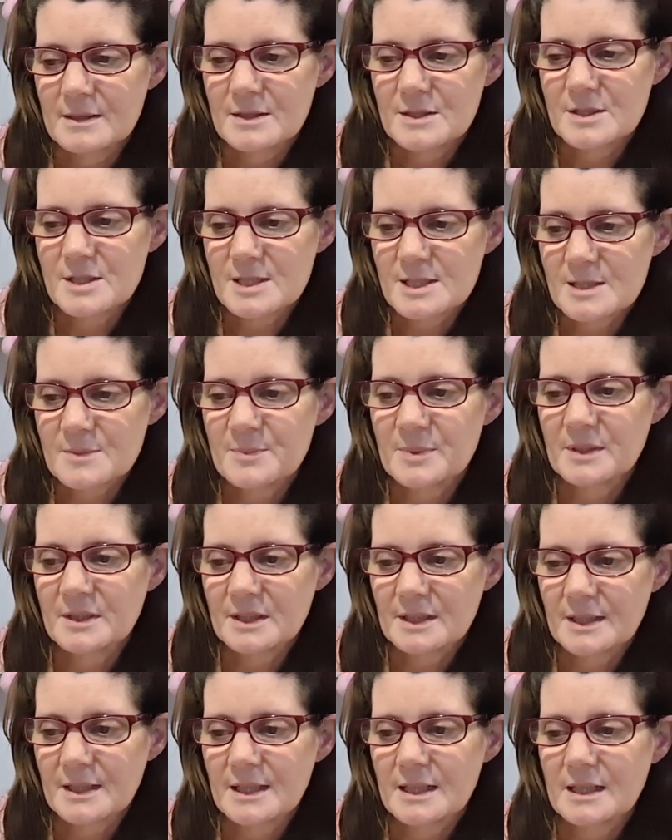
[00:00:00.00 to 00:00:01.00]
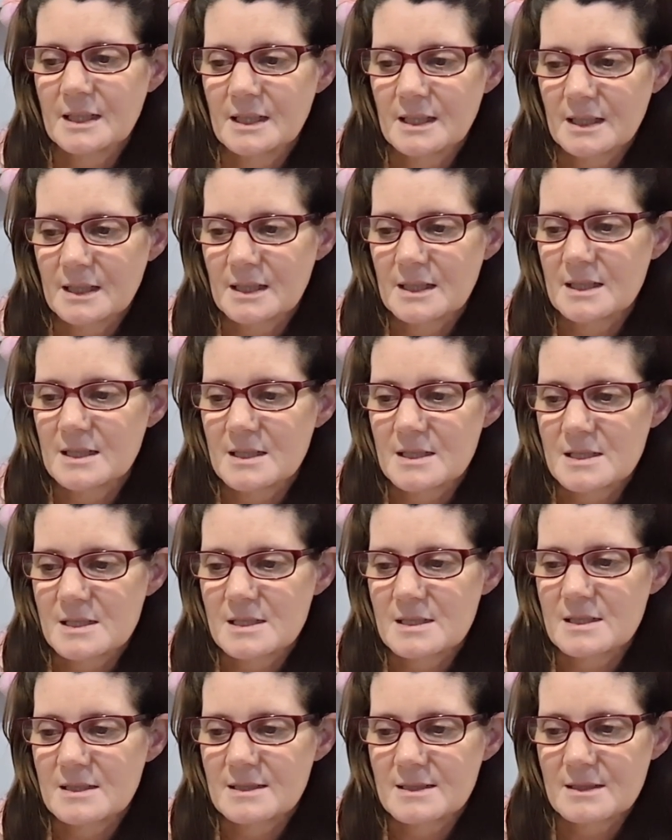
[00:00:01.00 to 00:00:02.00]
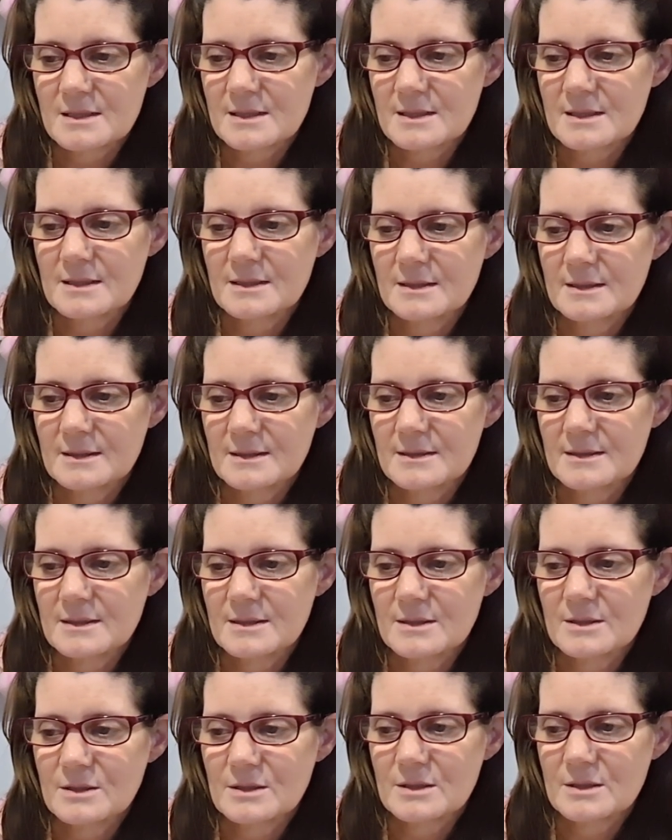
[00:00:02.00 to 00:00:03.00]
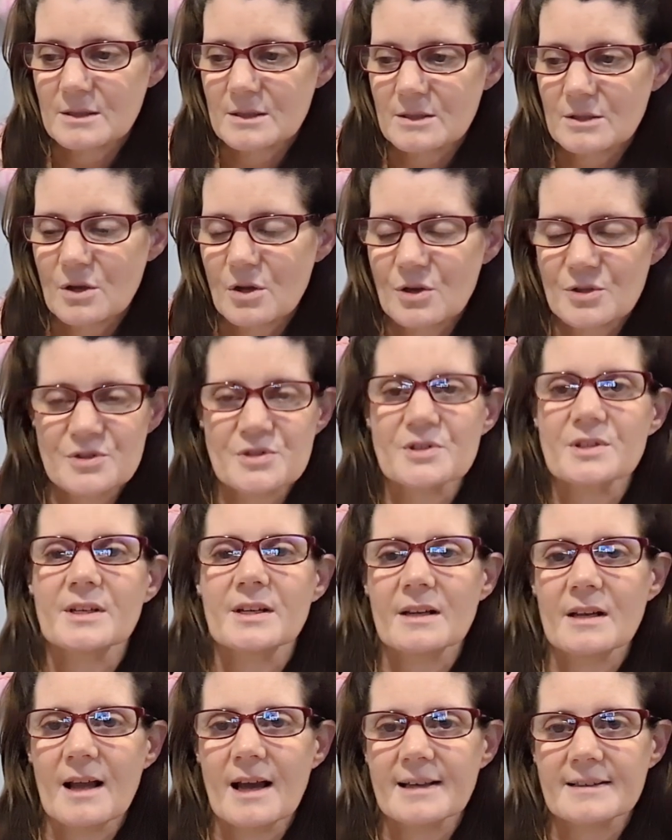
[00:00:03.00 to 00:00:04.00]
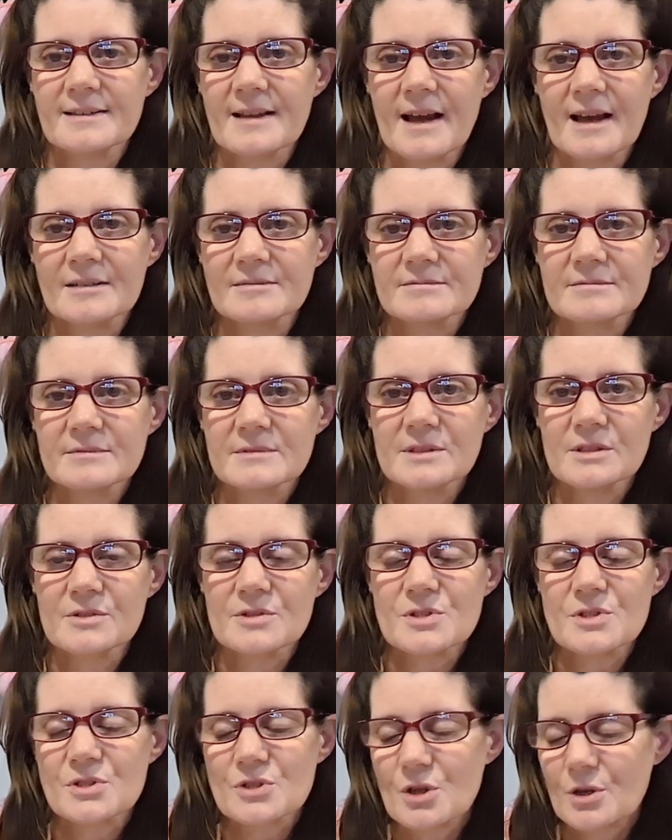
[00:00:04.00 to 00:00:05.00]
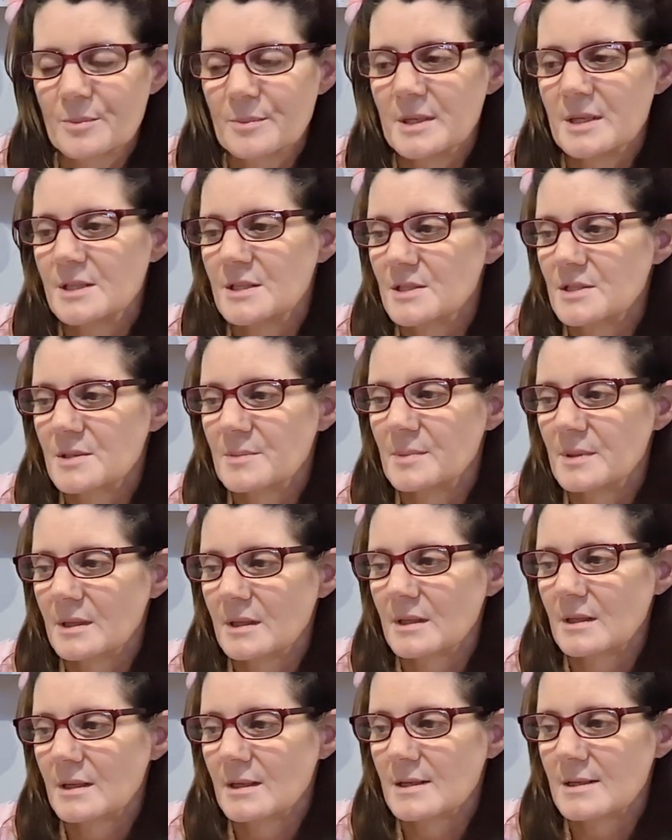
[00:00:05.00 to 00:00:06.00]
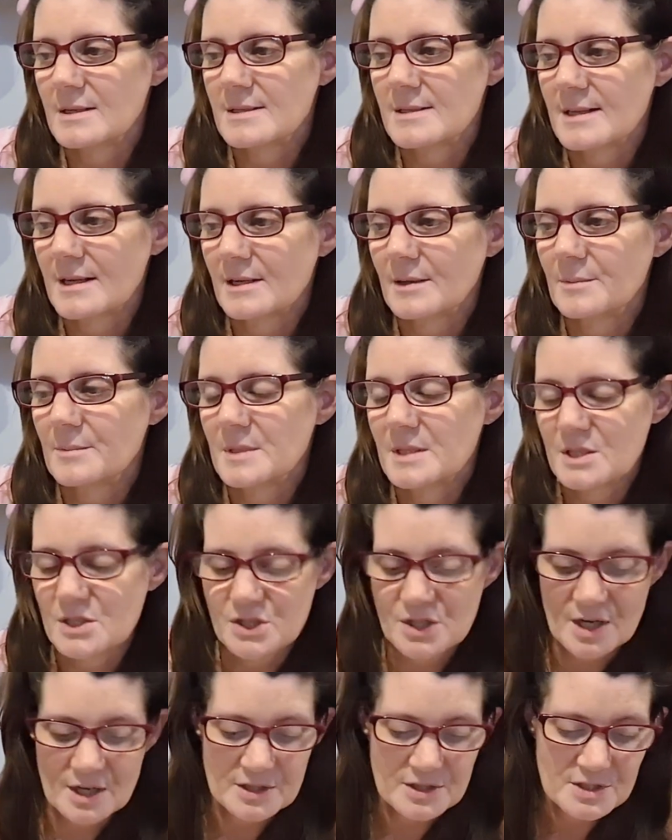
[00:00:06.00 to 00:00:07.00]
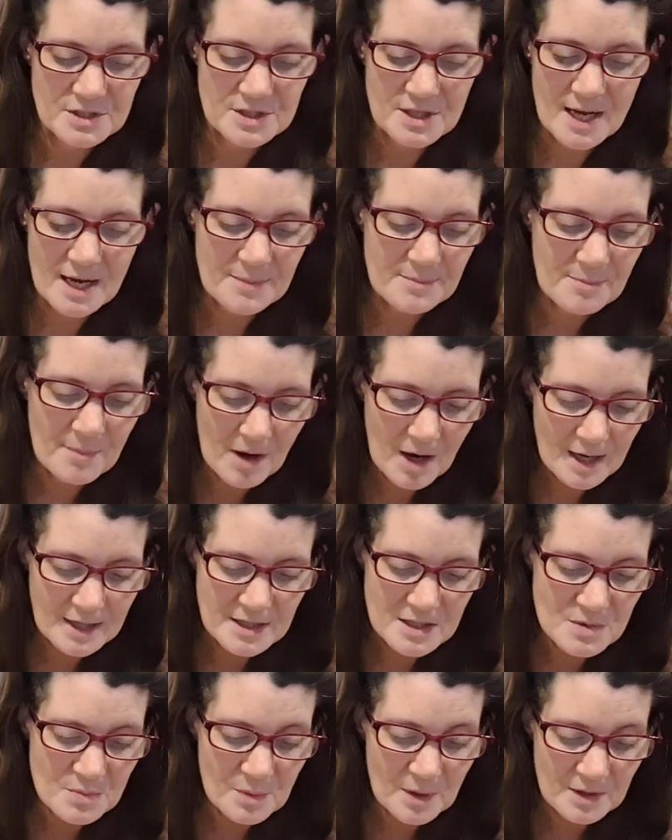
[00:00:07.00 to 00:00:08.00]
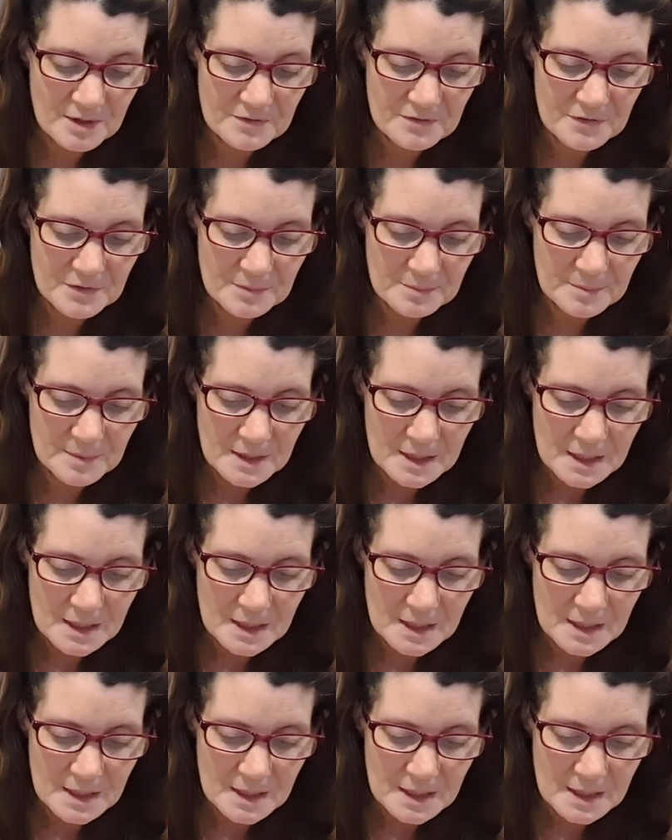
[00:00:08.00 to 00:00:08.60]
Disability is constantly like that. There are so many disabilities that are misjudged, and mine is one of them.